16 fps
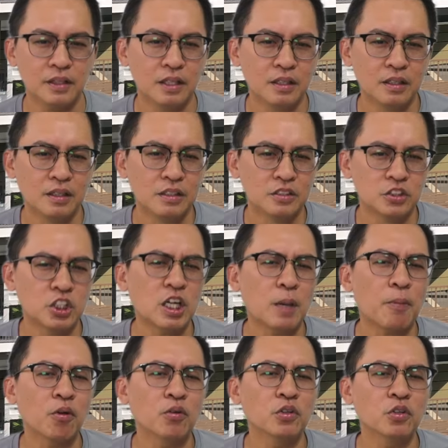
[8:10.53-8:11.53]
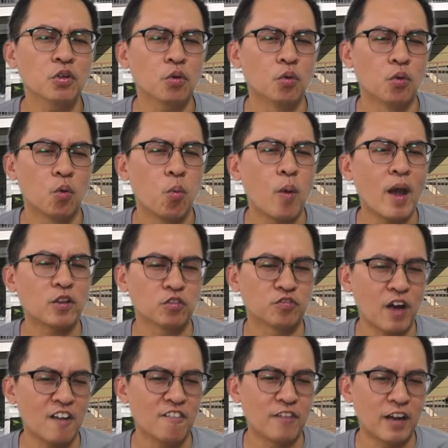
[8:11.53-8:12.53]
Singaporeans know where to
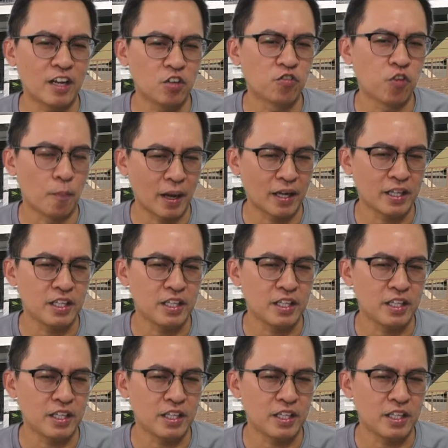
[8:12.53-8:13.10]
find value for money